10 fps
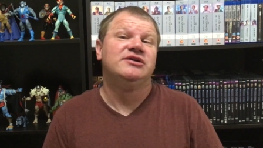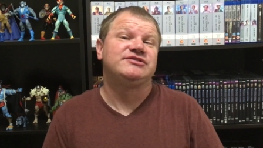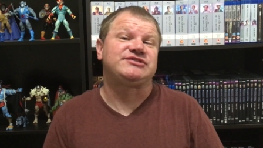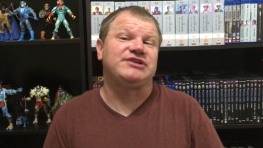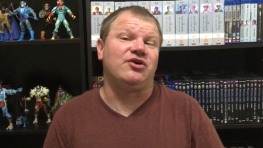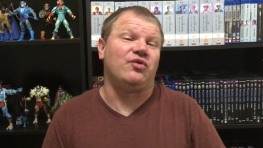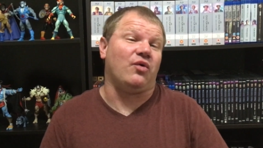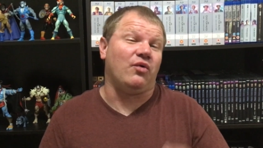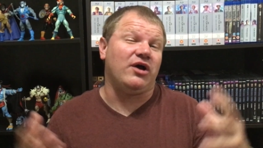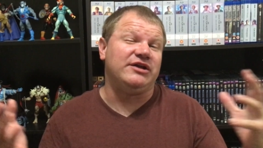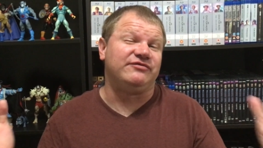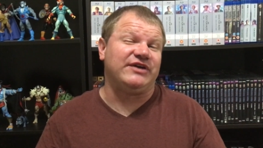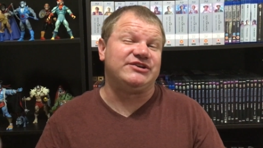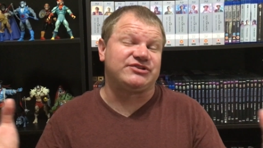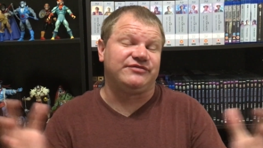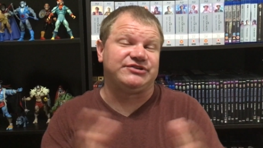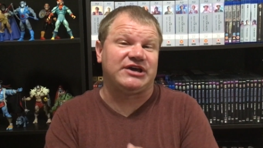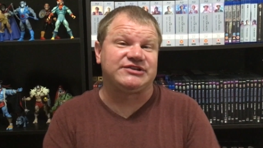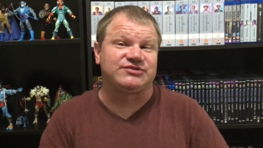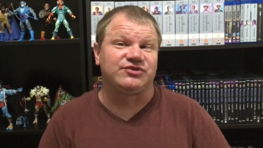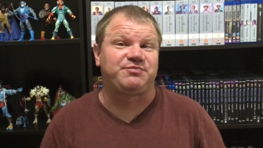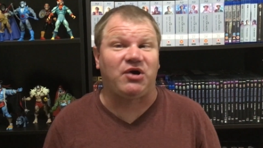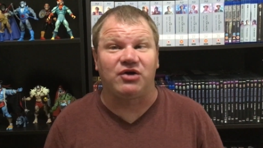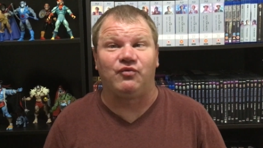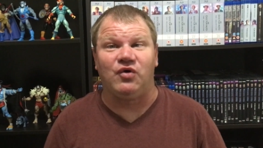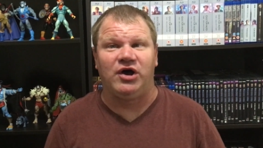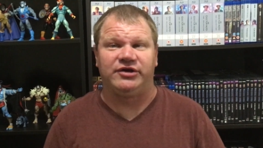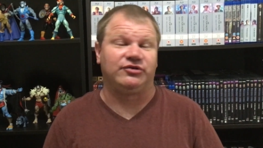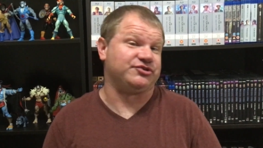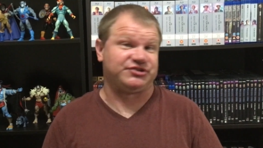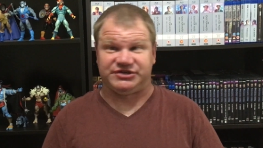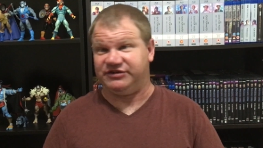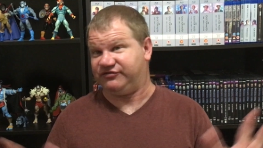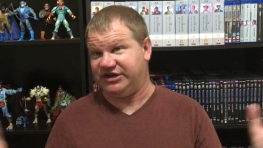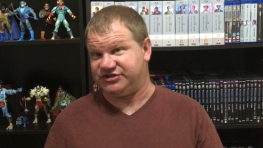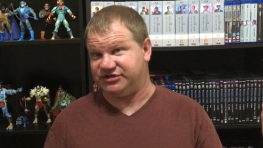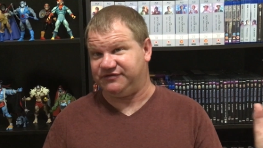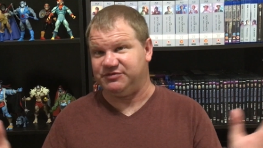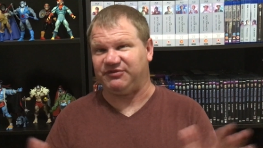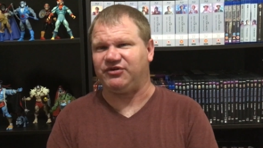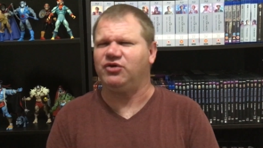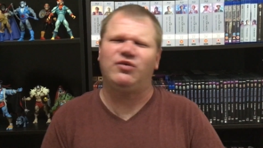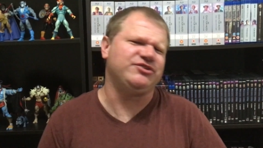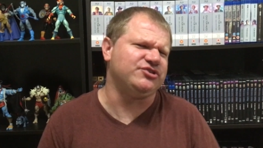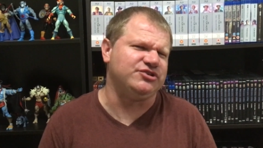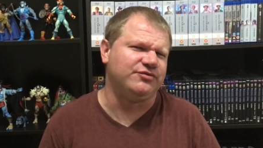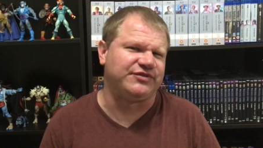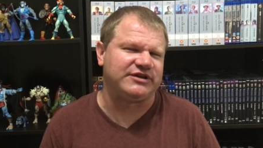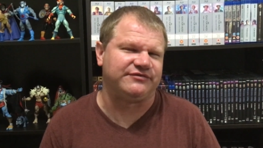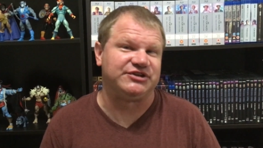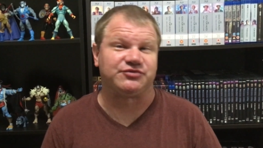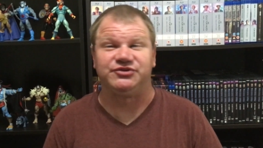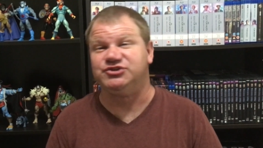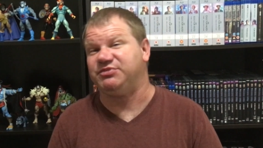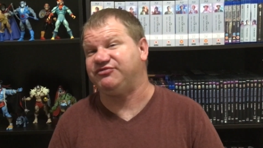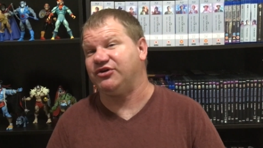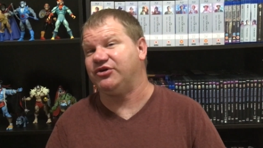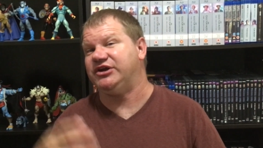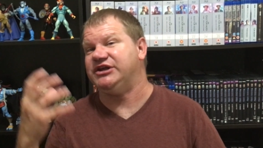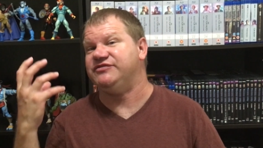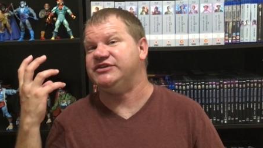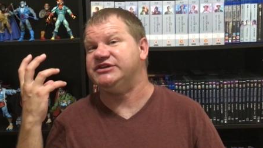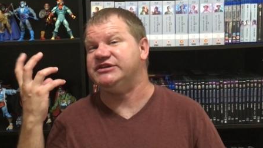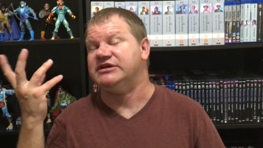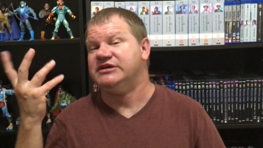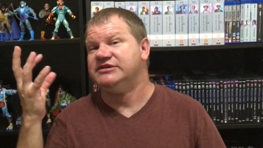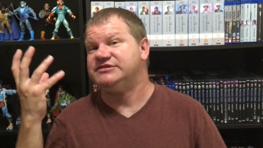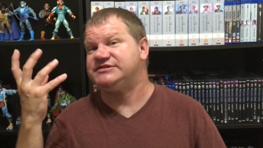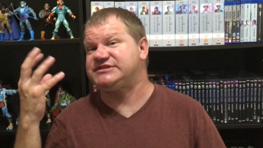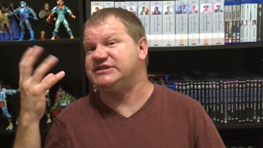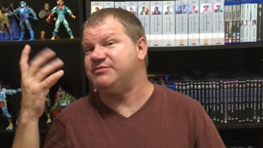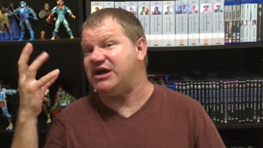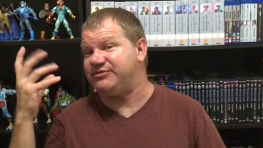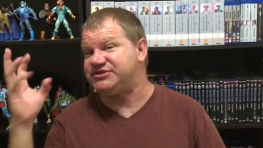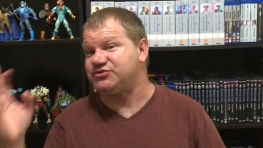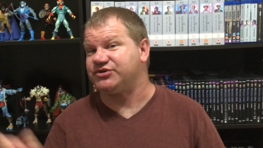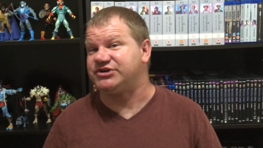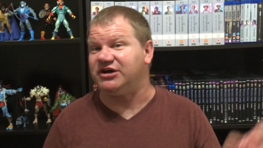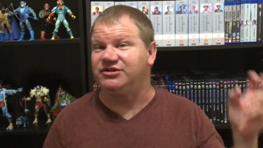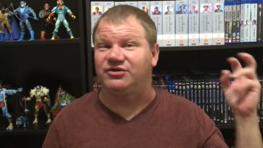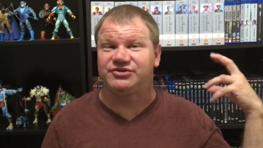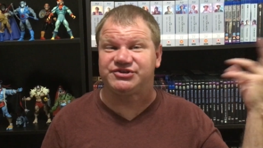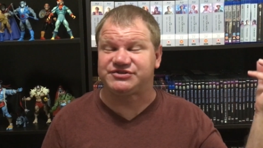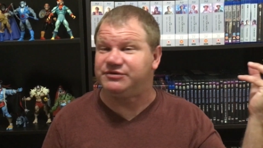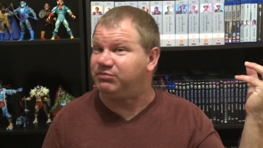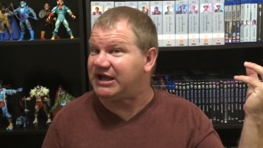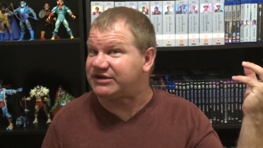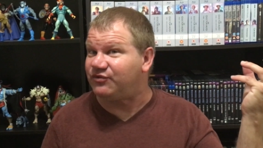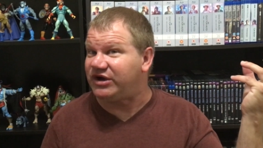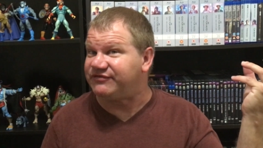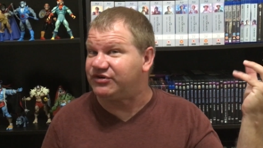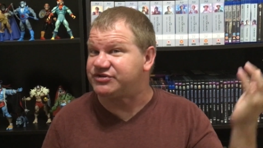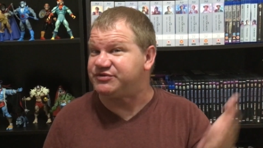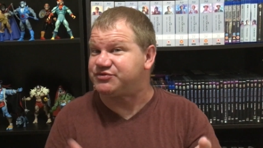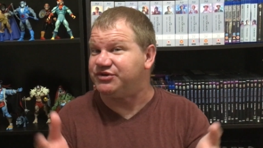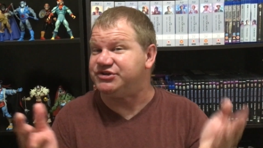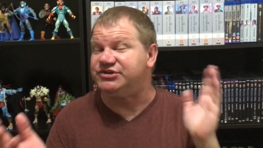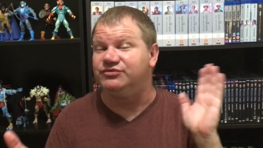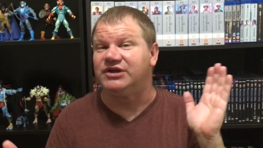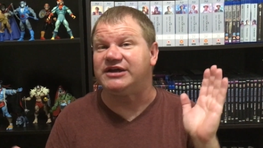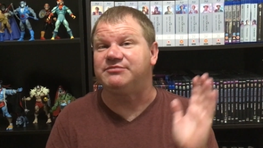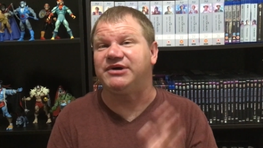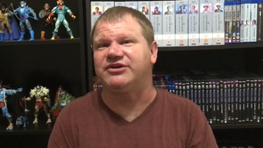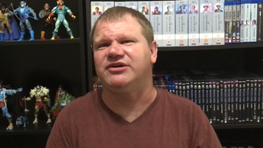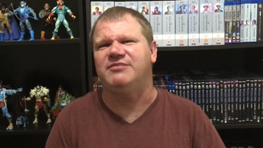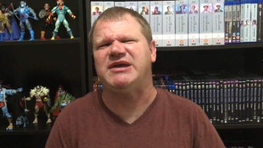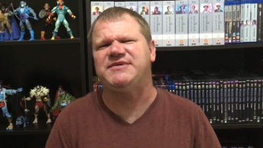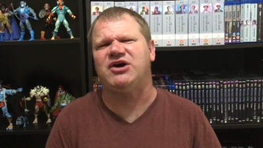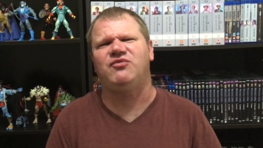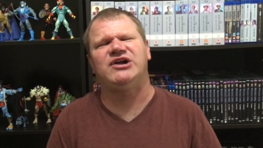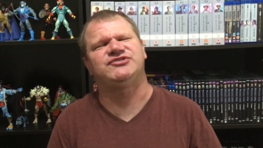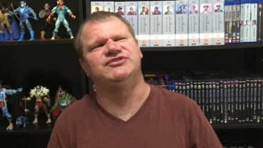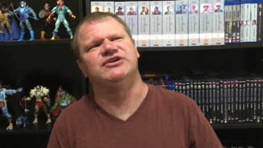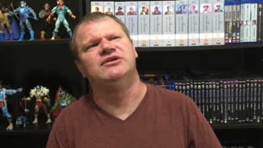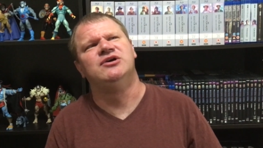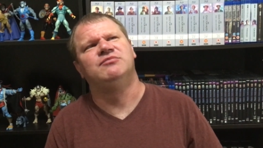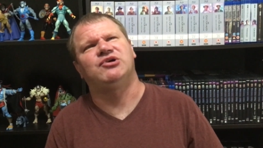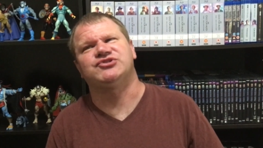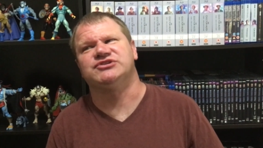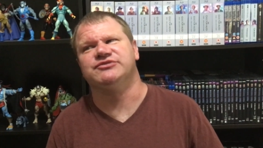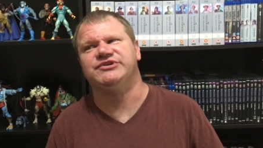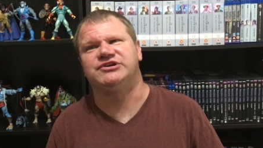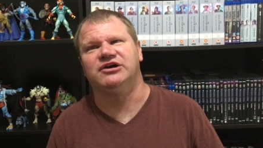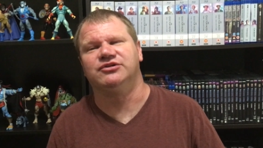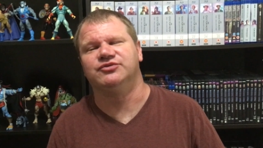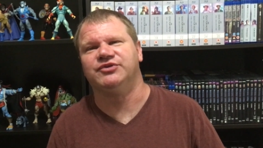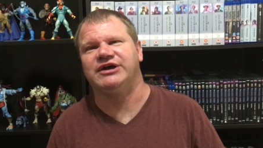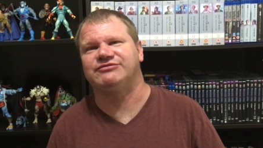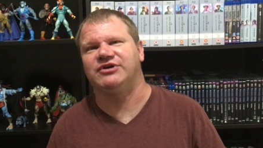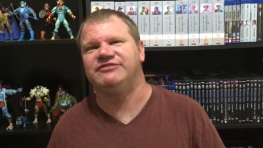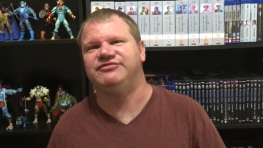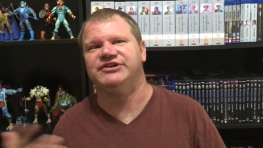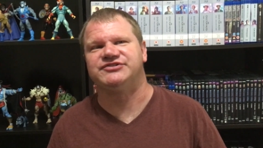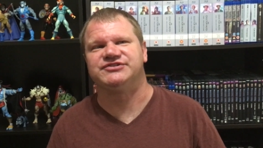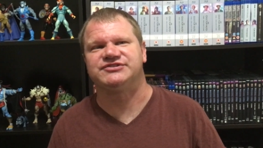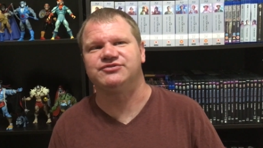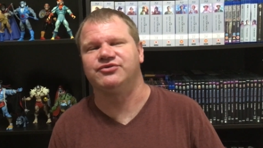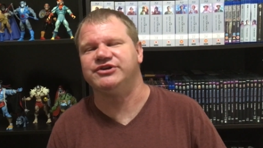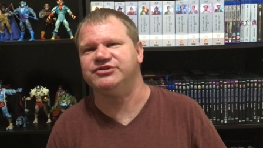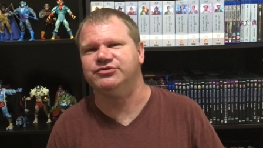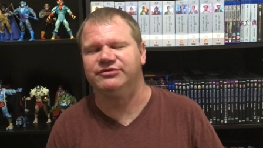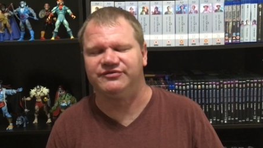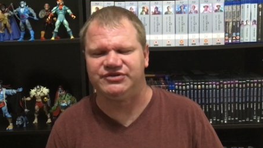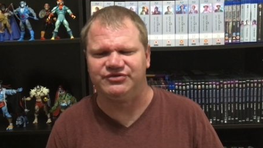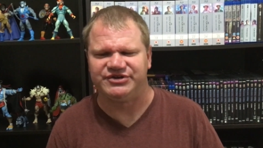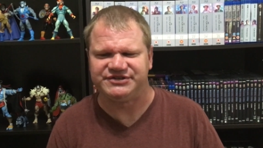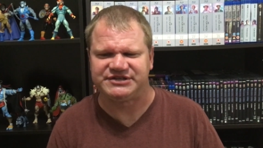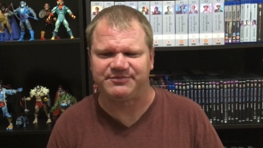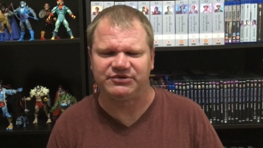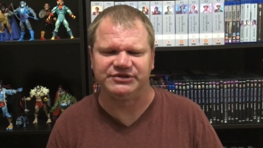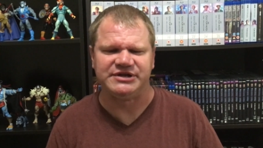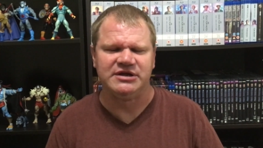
So, Invasion of the Dinosaurs Part 1, or just Invasion if you prefer, what do you think of this one? Do you prefer it in the semi-restored color or just the black and white version? Which one do you like better? And maybe I'll watch the partially recolored one after I finish the story and do a review on it separately,